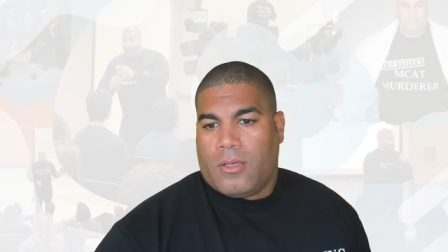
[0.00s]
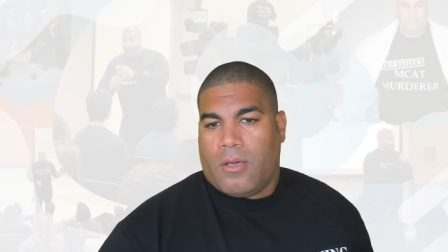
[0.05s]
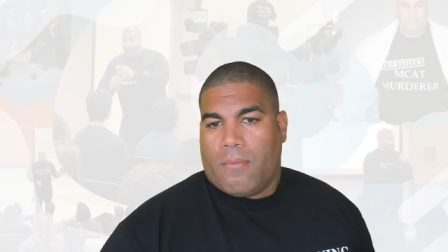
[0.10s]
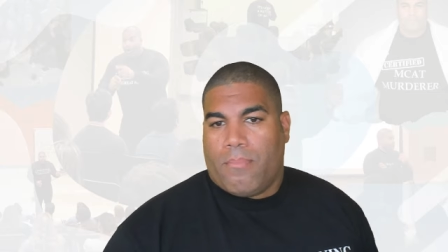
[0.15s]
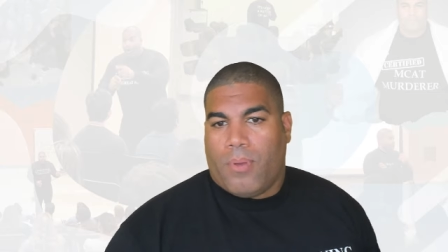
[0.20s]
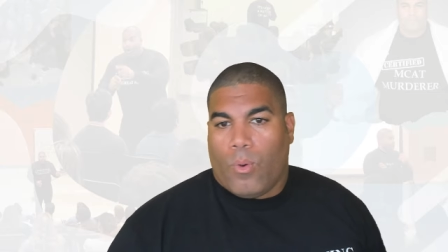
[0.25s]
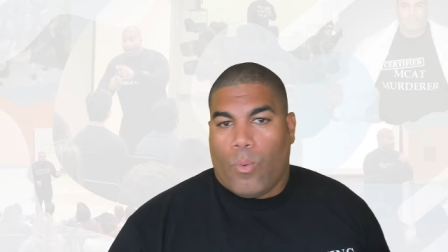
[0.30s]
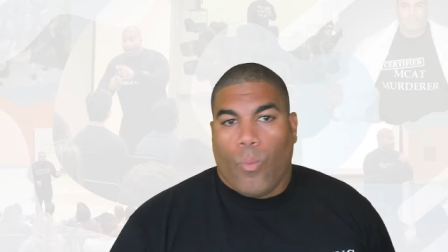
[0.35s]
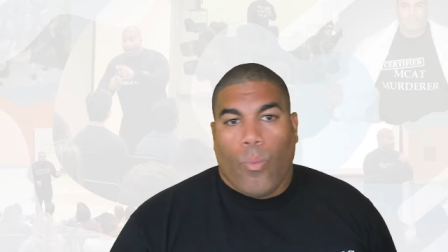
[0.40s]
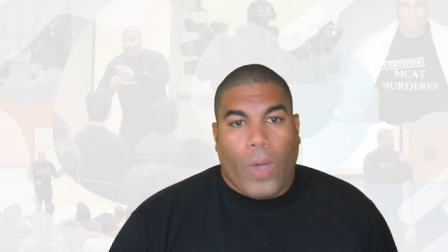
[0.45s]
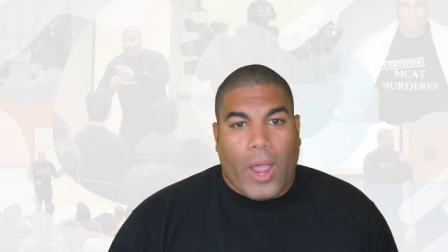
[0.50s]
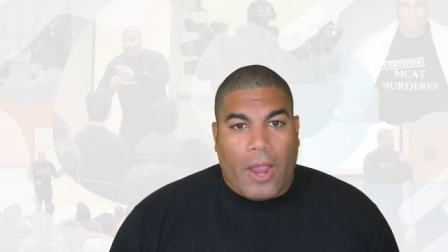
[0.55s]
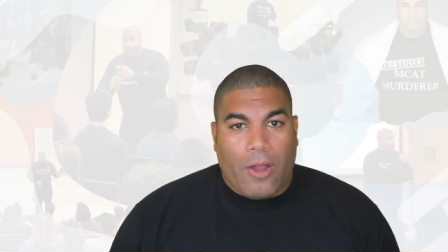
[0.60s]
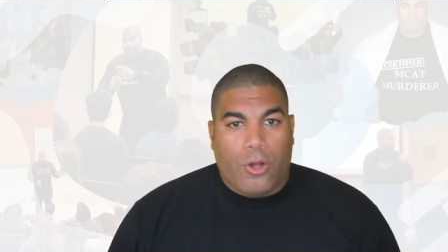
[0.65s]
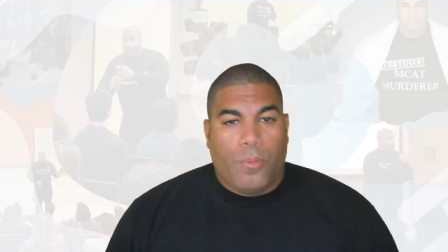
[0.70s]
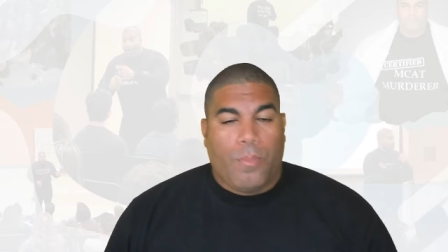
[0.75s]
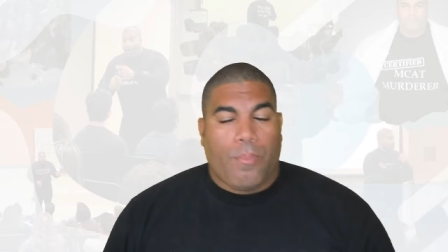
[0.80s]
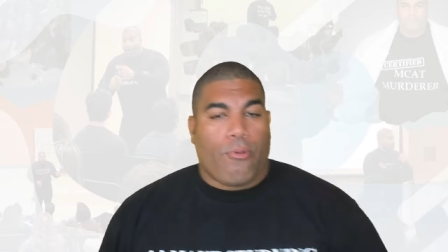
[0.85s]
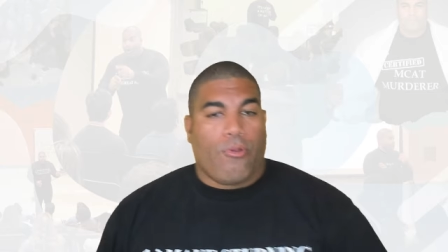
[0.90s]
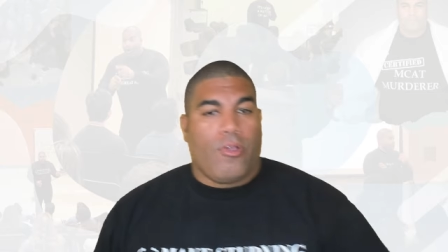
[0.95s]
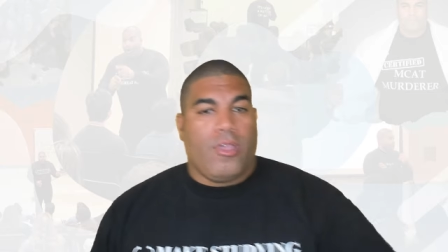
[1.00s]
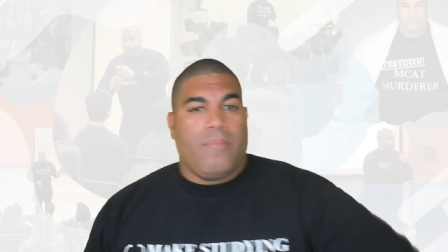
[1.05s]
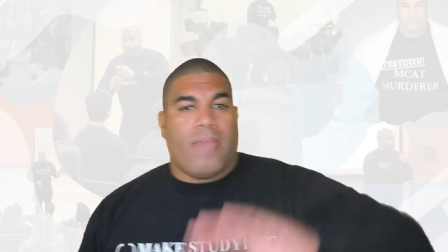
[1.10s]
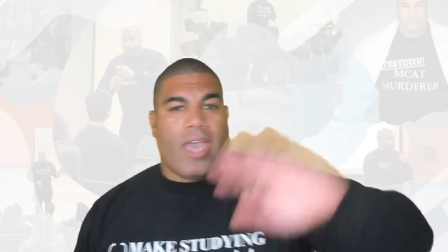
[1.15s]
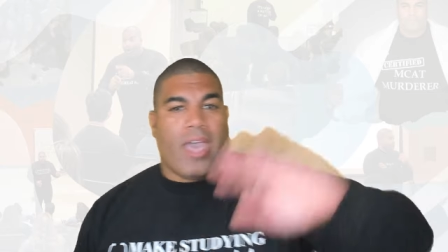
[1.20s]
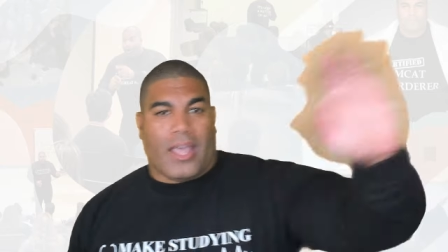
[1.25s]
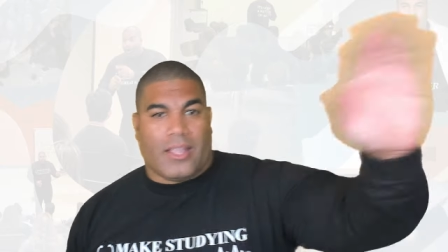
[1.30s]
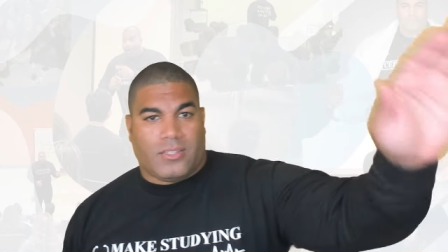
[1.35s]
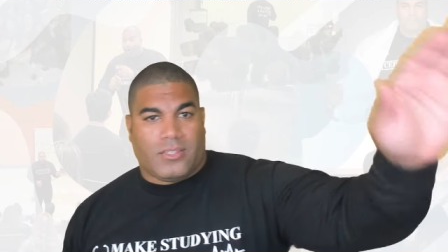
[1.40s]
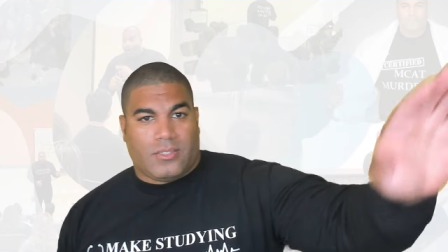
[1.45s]
But where do pre
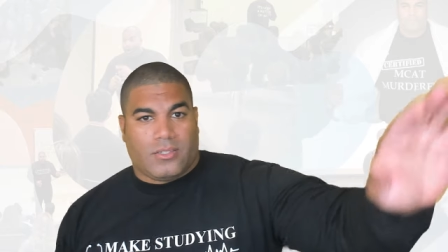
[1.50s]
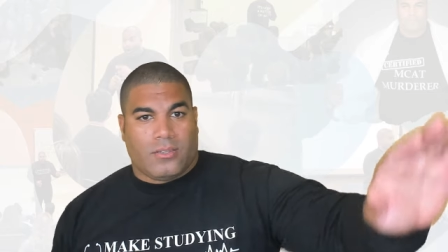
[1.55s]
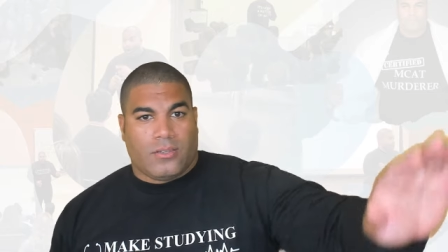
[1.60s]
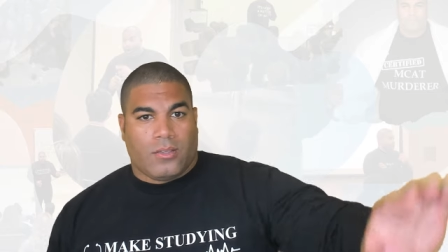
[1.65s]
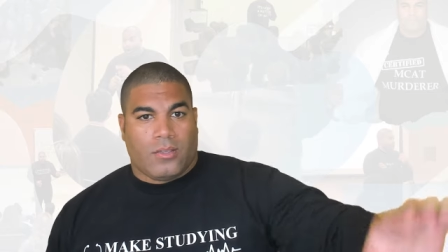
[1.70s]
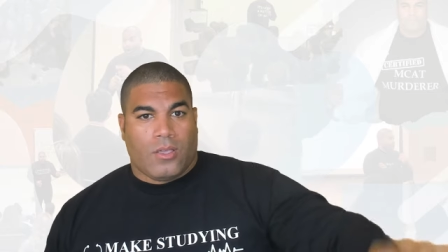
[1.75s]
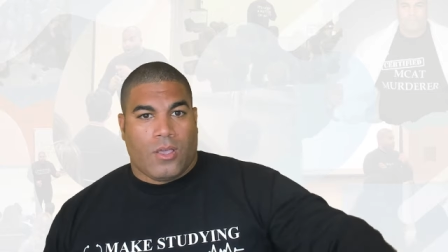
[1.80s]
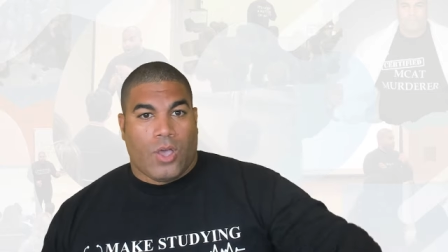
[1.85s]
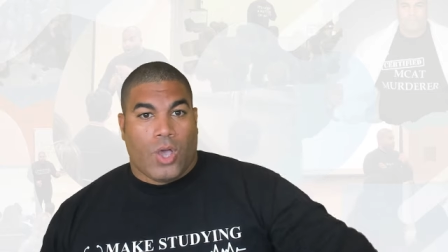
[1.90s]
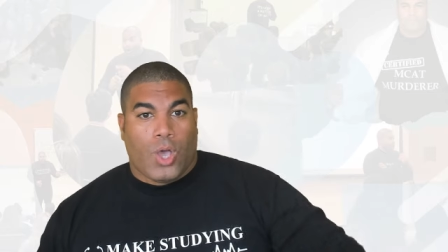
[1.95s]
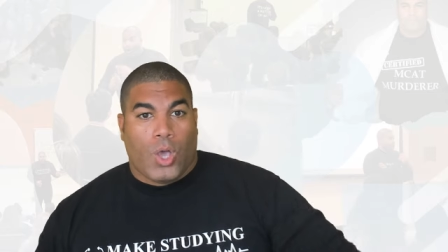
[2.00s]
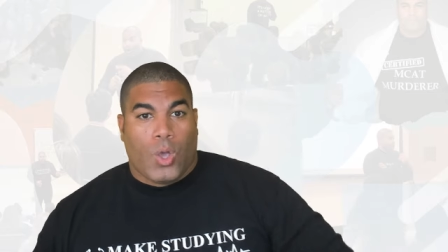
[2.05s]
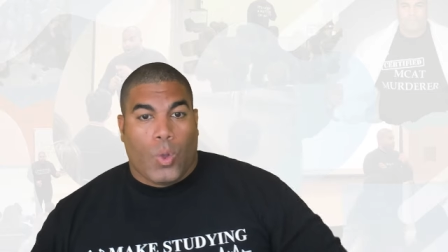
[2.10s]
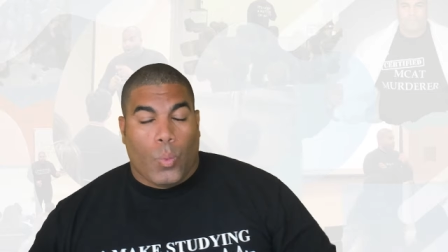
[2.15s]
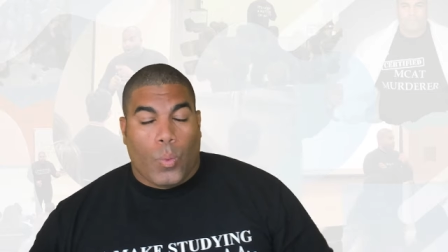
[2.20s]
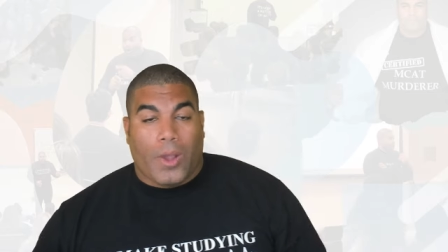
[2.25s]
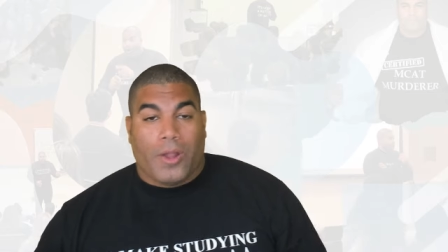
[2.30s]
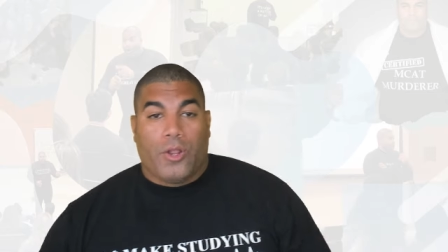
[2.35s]
meds, where